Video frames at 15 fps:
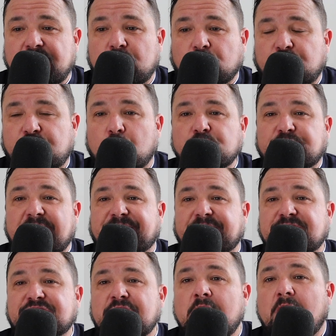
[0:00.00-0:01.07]
You've got George
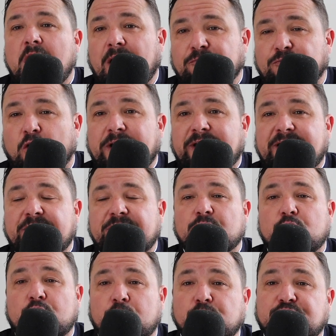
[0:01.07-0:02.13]
Evans and Ryan Leonard,
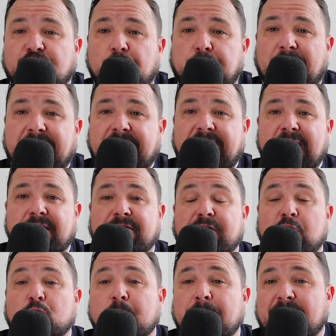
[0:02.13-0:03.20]
who can also play in the area,
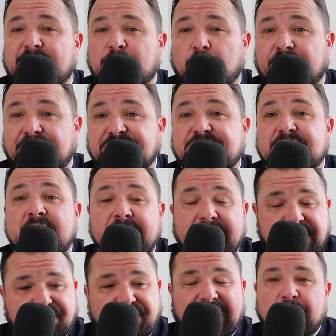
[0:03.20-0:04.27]
along with Murray Wallace,
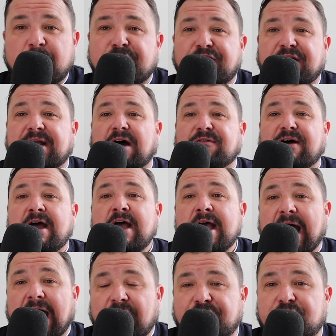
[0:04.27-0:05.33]
is available for cover,
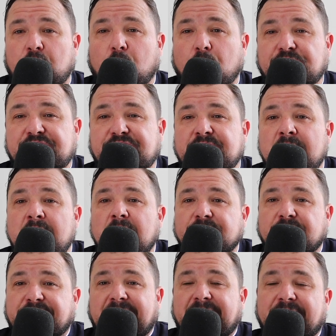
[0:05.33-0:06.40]
and of course,
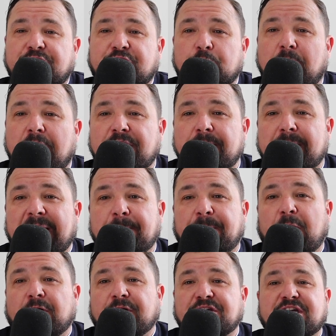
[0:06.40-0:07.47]
the deadly duo, the main
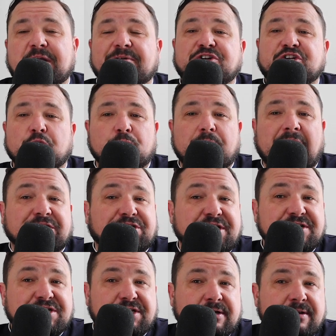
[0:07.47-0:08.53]
partnership of Sean
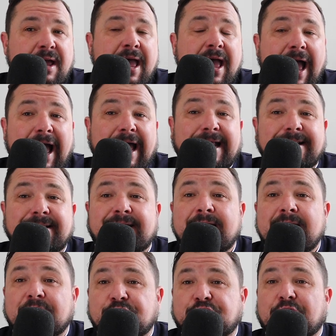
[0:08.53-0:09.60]
Hutchinson and
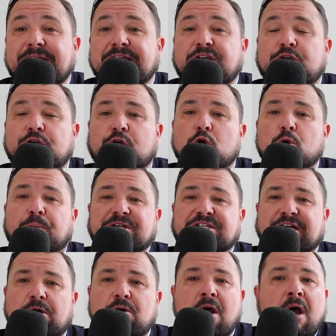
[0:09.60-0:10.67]
Jake Cooper.
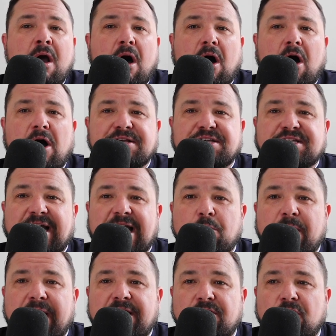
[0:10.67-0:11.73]
So I'd say
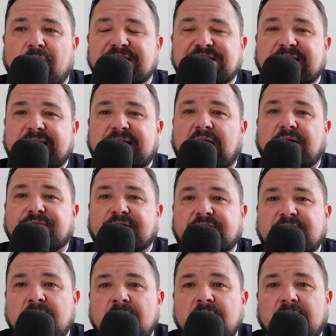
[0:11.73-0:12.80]
we're nicely
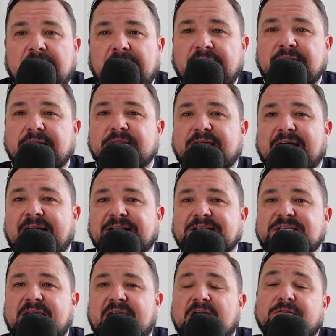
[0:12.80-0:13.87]
covered in
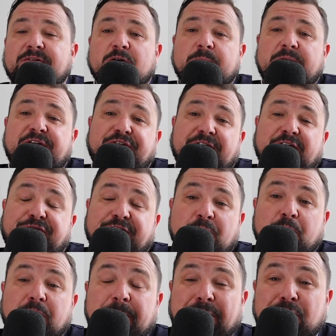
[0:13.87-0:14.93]
that area. I mean, if anything,
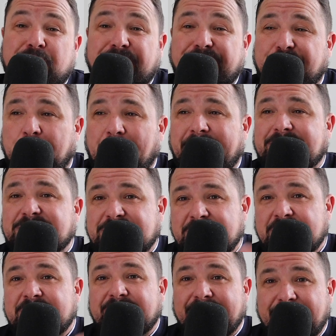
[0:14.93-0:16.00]
we want to be looking for
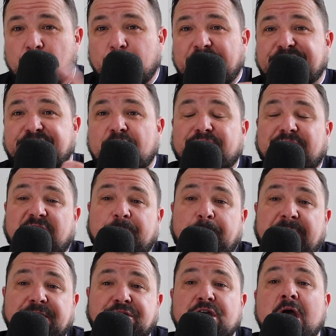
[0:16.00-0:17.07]
players a little bit further up the
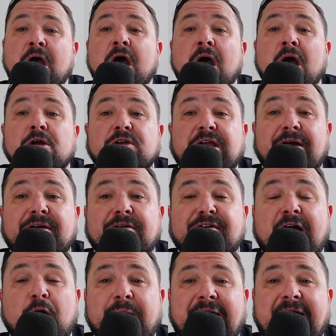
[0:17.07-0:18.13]
pitch. Gary
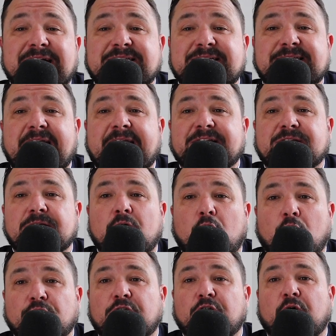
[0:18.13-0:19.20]
Rowett has said
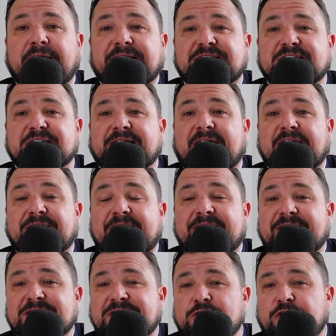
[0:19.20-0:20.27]
online today that
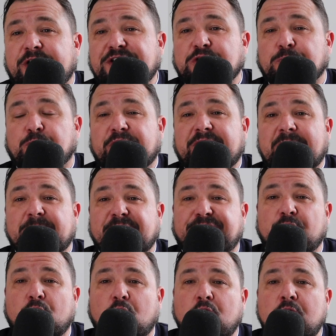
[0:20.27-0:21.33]
he is looking to bring in,
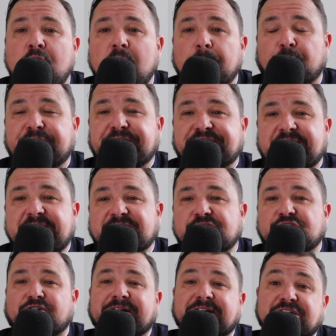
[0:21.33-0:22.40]
before
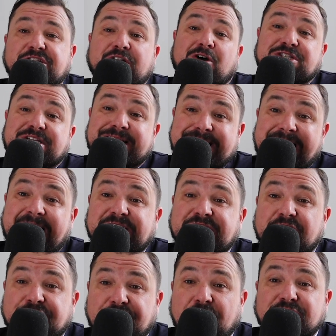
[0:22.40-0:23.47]
pre-season training starts
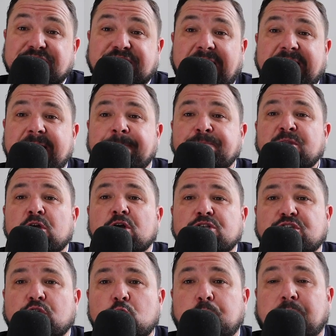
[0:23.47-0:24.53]
next Thursday,
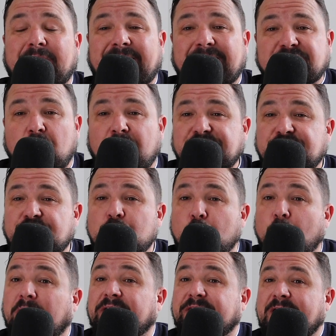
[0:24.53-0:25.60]
two players. I
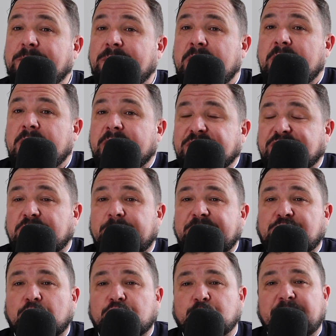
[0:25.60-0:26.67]
assume one of them is going to be
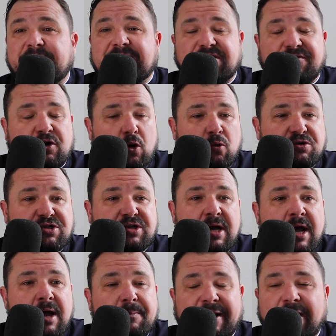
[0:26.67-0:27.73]
Josh Windass. Of course,
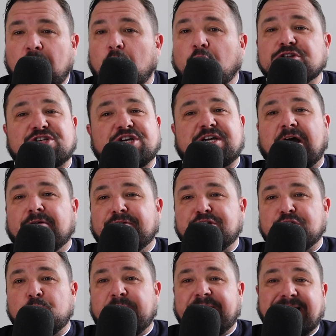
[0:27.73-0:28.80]
been lots of
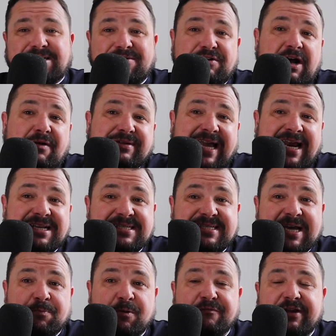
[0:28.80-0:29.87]
coverage on Windass. I've covered that in a
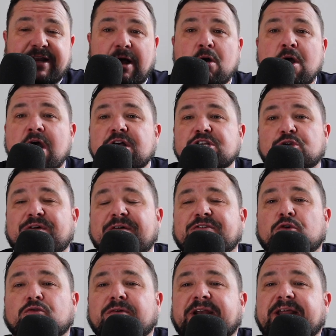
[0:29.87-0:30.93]
separate video, so if you
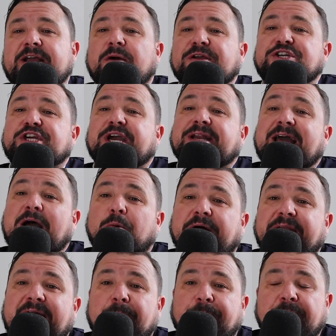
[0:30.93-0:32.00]
haven't already, go and check that
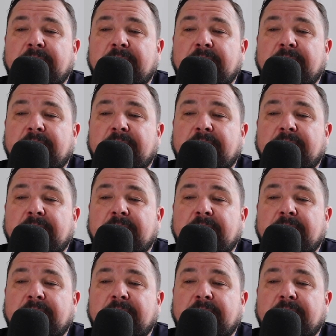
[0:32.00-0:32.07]
one out.